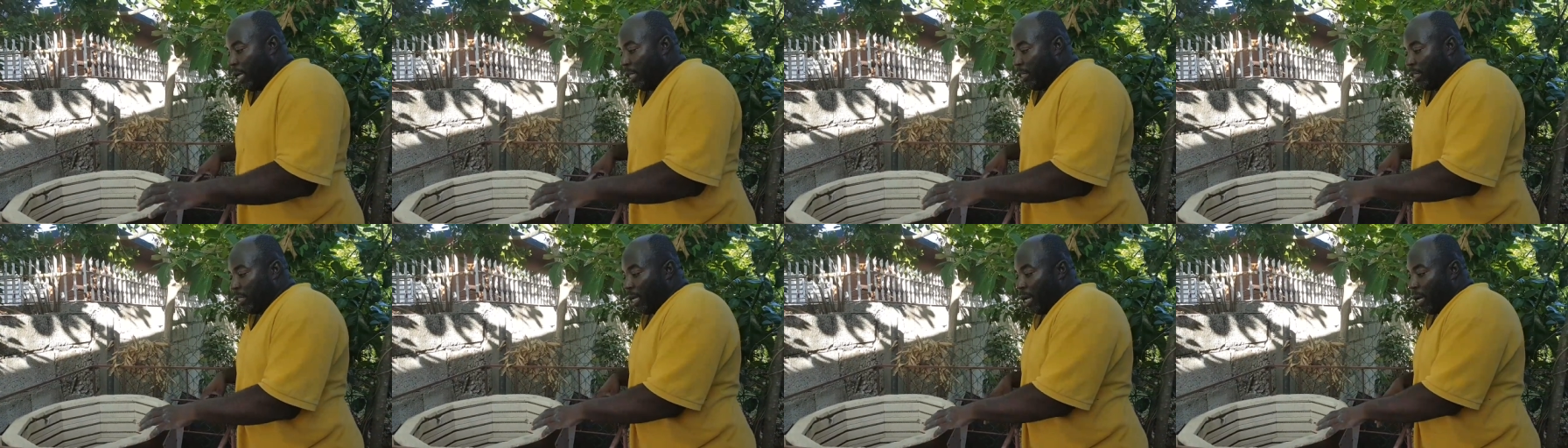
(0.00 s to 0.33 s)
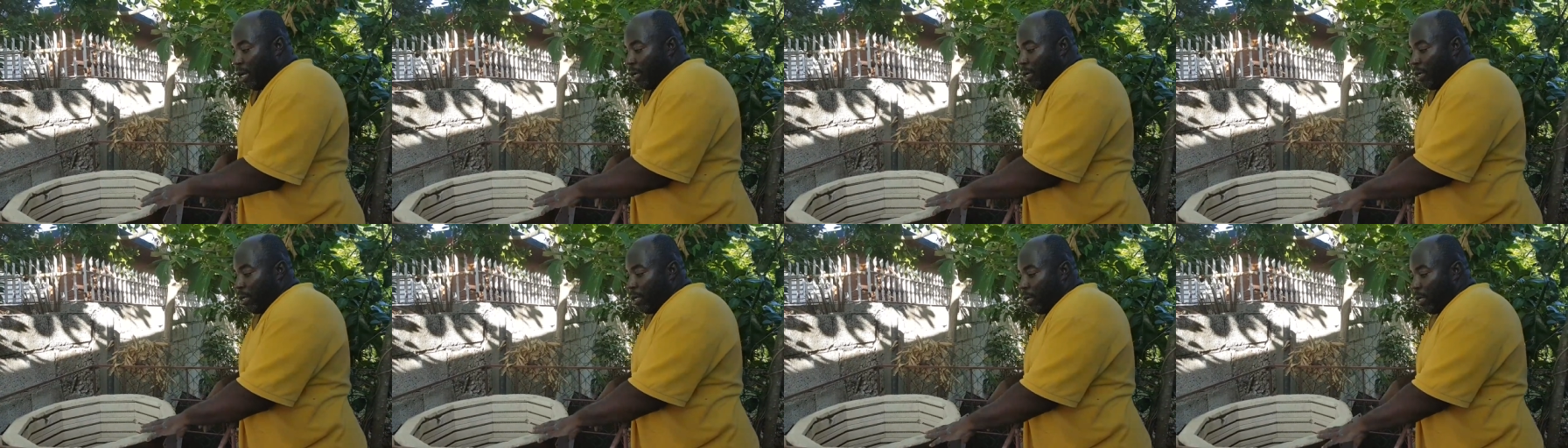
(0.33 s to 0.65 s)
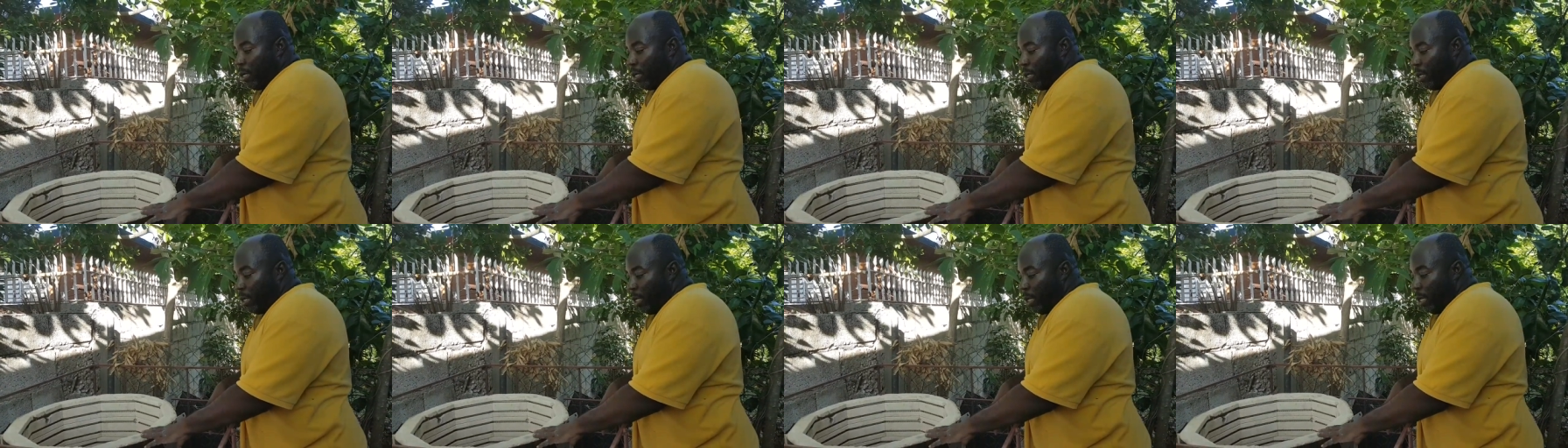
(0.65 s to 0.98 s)
it's our
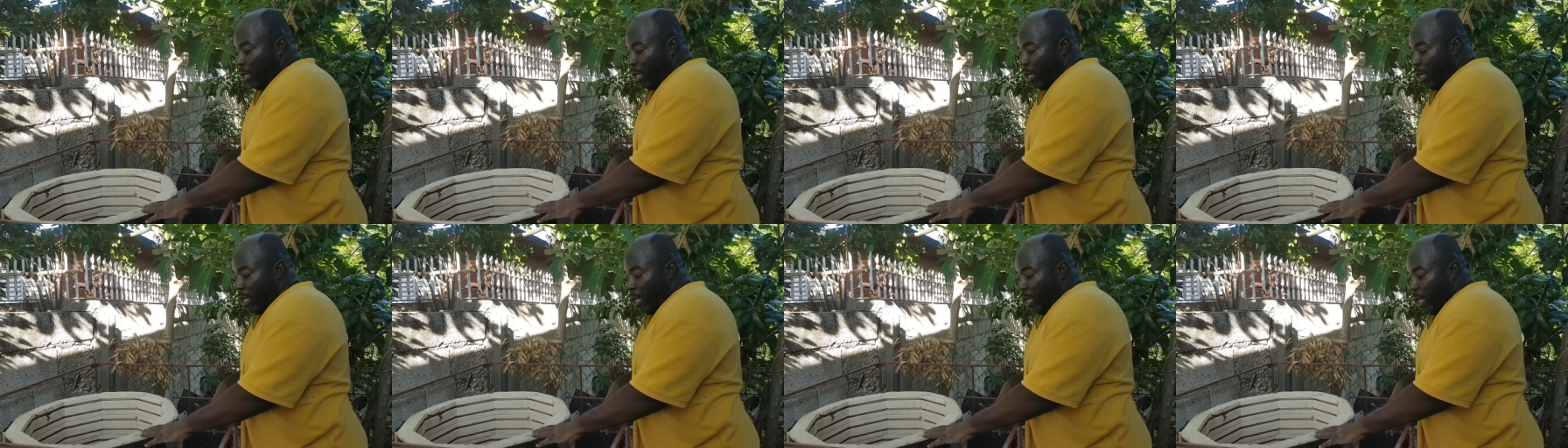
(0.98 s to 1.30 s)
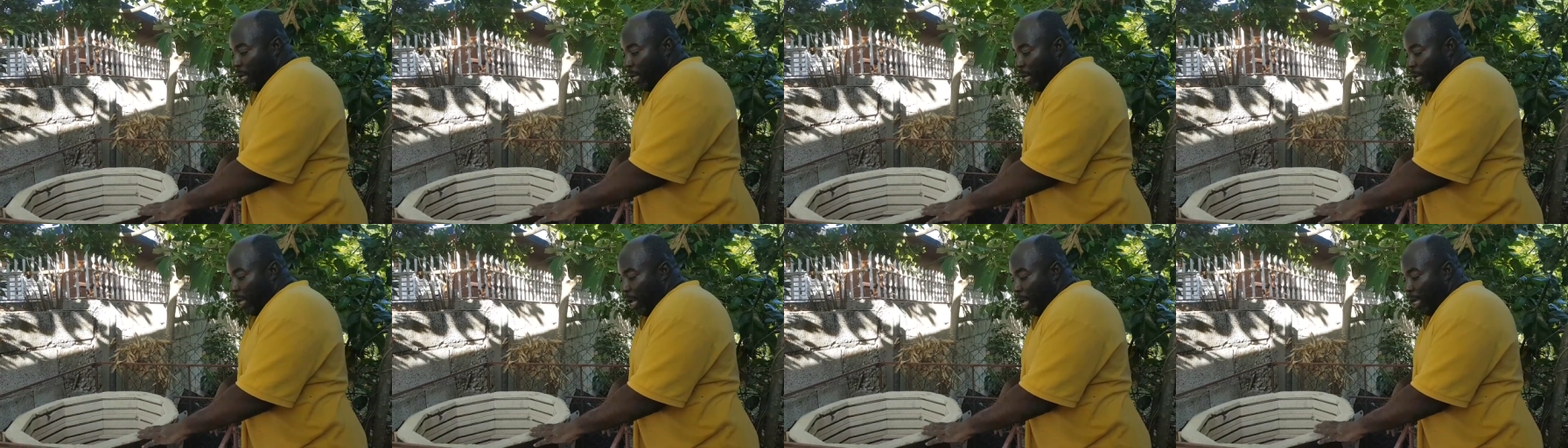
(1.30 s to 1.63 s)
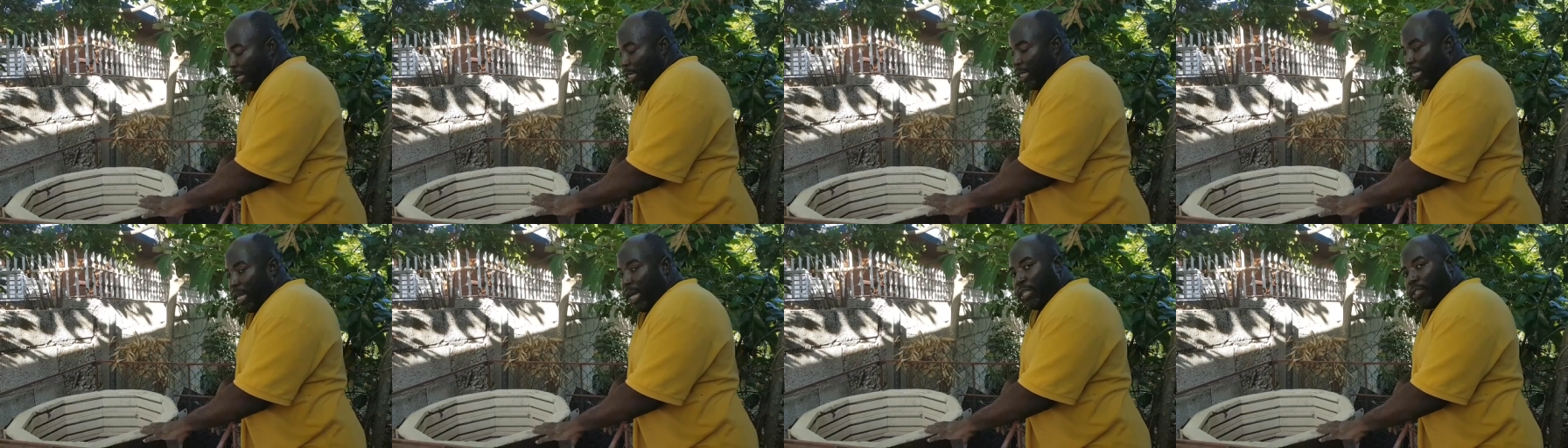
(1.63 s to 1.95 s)

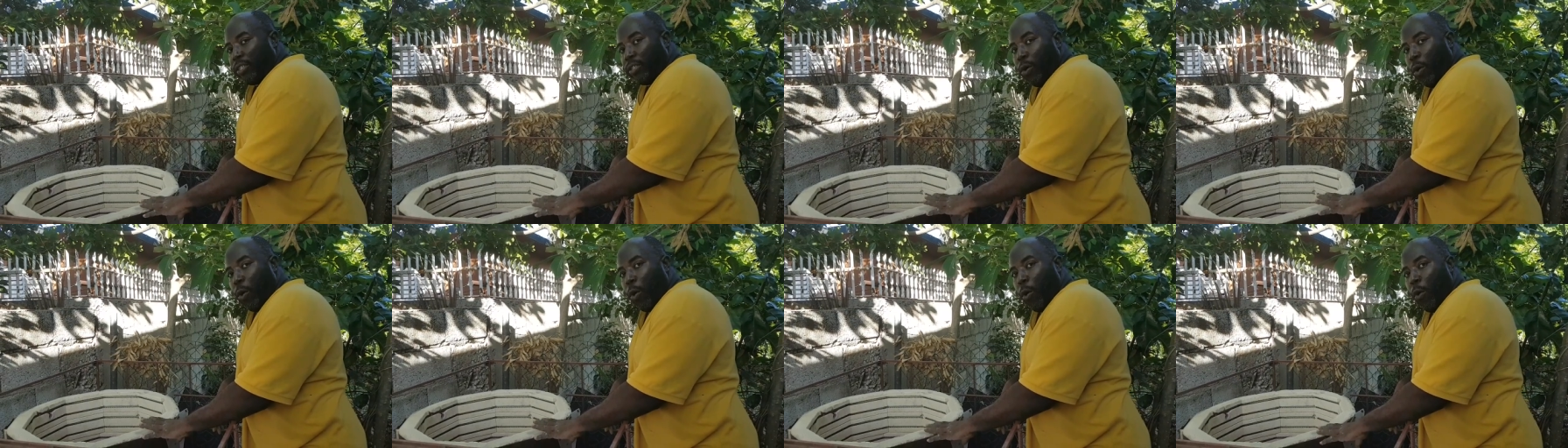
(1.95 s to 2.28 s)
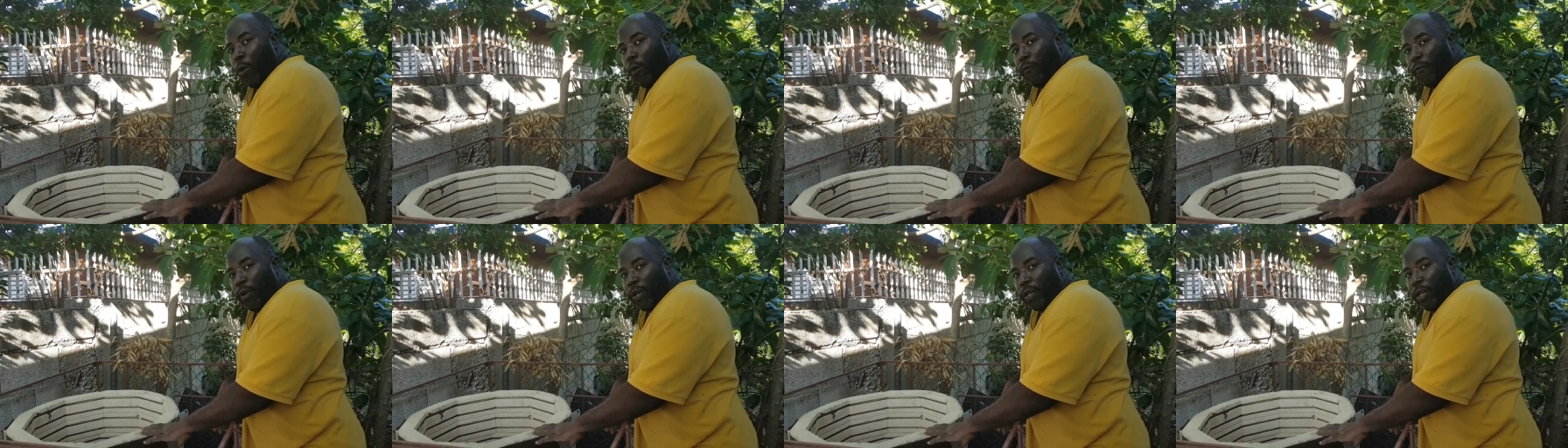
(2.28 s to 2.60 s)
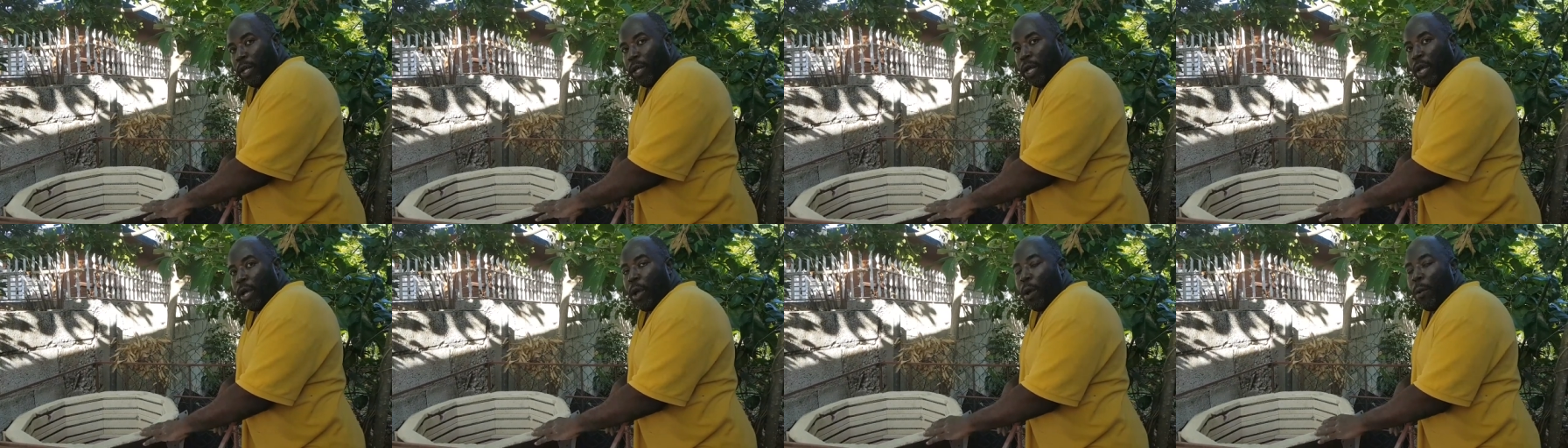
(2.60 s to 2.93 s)
a gas oven.